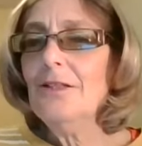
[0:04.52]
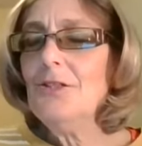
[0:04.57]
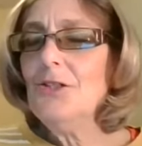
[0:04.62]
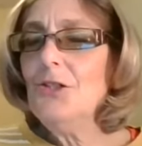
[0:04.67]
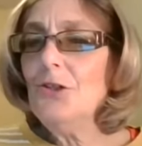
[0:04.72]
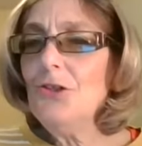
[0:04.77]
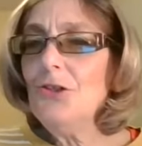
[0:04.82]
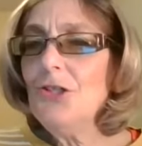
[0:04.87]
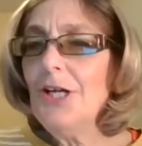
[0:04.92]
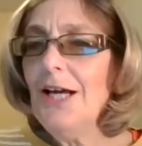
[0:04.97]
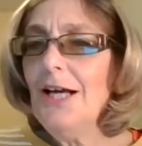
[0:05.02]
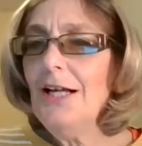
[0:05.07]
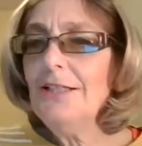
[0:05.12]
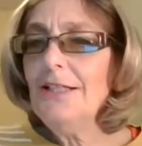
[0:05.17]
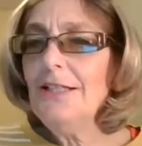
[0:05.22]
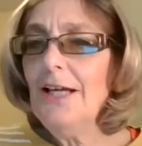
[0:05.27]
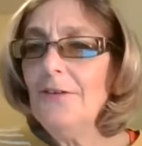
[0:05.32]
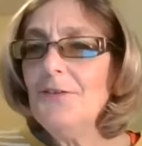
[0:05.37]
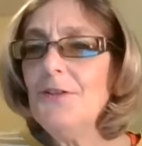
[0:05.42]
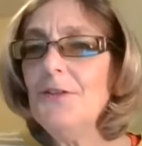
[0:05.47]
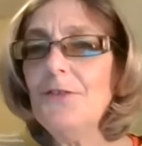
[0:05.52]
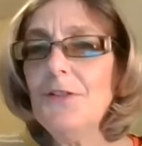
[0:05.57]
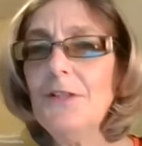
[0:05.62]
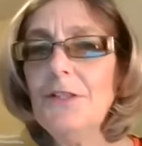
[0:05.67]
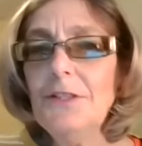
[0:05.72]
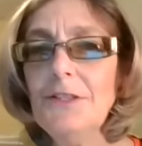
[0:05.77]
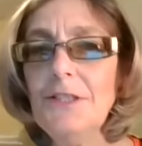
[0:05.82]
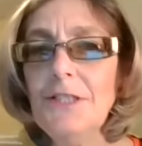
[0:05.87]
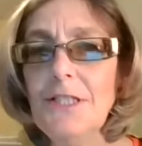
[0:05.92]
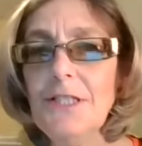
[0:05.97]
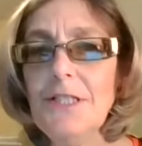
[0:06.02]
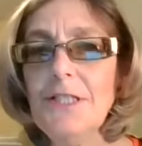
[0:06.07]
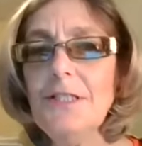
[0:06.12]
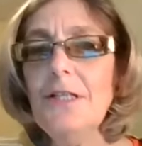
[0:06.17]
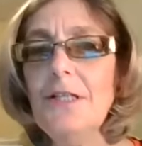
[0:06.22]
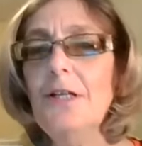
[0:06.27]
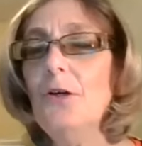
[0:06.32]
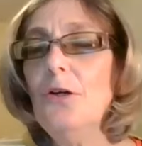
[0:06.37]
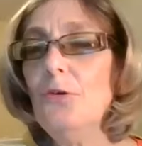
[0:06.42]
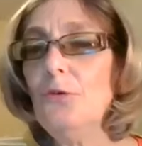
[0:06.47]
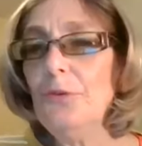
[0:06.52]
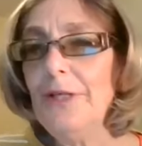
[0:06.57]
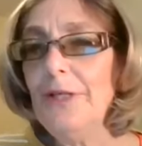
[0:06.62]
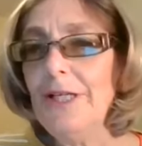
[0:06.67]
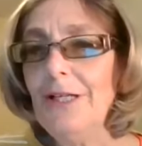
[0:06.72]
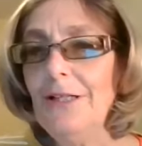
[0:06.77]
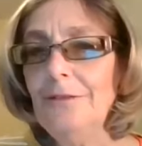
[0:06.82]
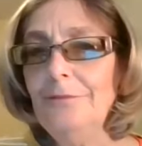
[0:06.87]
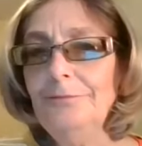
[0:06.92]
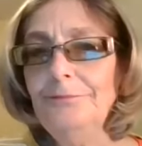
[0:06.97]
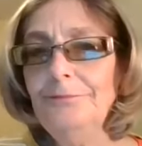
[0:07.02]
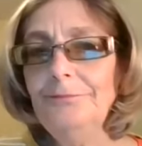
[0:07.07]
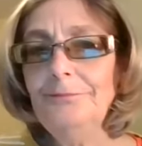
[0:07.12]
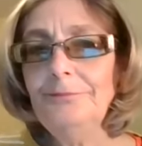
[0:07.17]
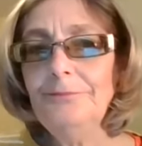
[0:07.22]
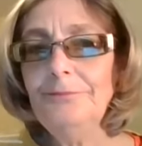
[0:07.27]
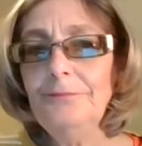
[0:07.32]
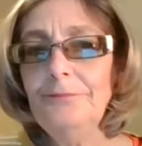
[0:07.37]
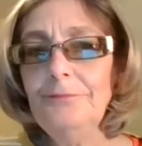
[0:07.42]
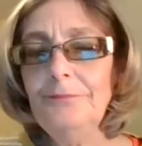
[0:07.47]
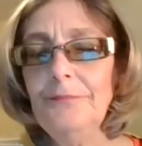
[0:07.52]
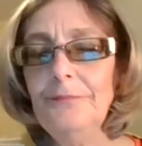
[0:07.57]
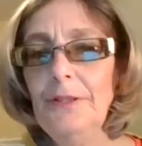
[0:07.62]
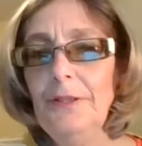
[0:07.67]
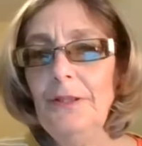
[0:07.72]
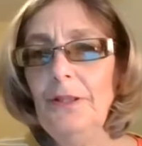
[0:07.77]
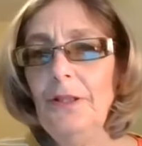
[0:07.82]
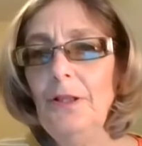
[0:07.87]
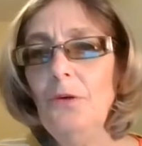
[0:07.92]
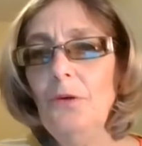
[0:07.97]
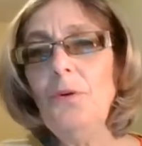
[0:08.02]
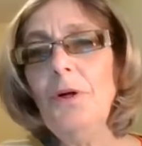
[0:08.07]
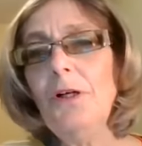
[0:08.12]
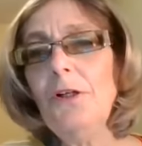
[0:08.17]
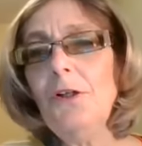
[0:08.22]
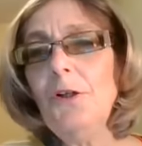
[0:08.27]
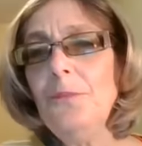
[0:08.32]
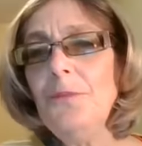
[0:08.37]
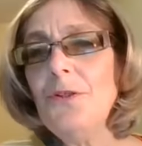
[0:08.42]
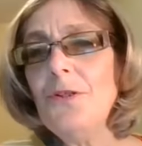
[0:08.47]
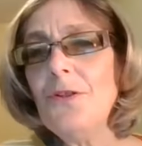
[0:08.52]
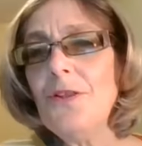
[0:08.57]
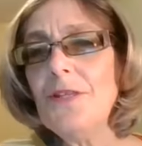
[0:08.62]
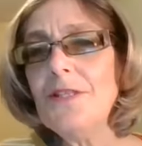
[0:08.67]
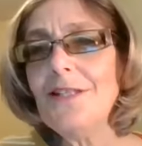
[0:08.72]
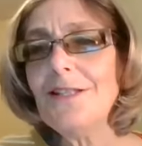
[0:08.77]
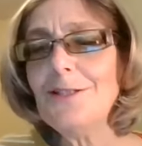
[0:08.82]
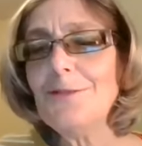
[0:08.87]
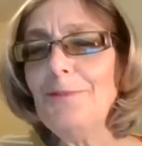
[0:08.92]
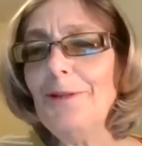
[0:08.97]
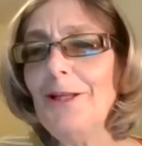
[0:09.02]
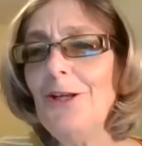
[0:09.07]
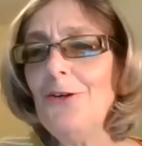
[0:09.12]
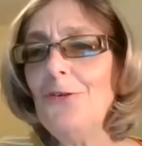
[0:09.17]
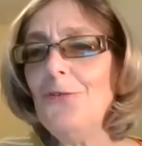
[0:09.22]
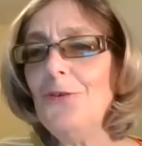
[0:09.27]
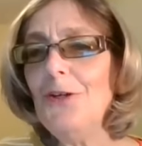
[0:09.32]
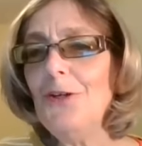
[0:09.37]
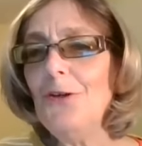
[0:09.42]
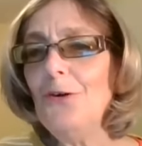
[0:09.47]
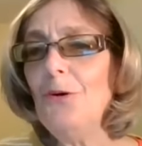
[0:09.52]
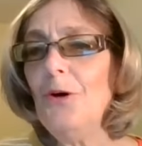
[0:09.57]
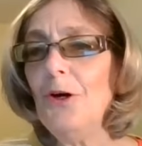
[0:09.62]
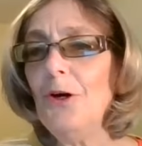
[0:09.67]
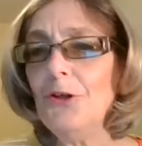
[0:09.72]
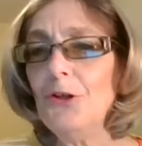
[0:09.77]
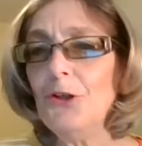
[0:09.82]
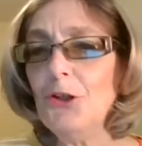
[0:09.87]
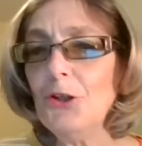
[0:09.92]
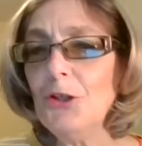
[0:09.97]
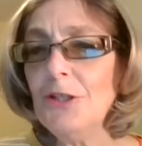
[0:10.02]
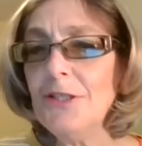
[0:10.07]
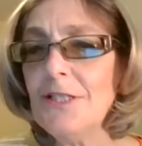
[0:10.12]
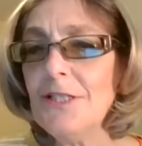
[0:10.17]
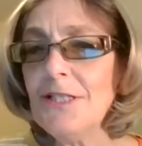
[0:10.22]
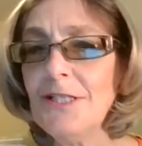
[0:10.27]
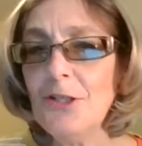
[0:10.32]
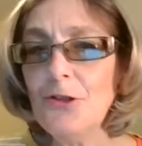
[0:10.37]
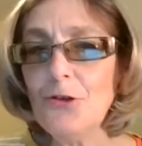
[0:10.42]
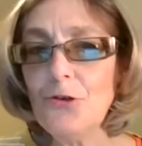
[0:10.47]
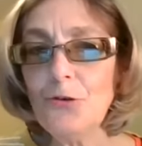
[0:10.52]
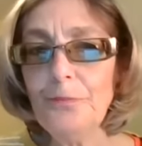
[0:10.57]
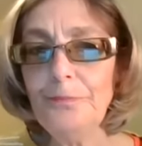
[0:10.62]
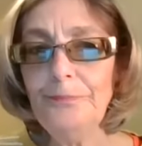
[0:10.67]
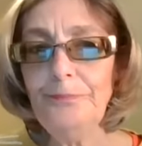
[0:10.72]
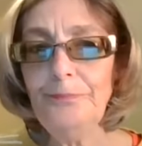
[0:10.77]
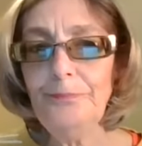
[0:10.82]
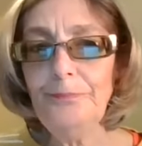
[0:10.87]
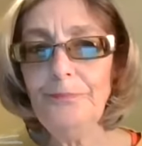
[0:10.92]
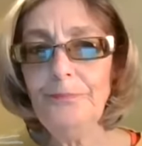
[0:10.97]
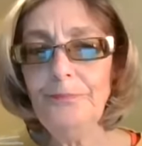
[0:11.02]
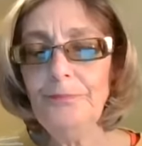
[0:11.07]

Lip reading: Does your child have difficulties reading? Welcome to this explainer video on Irlen Syndrome.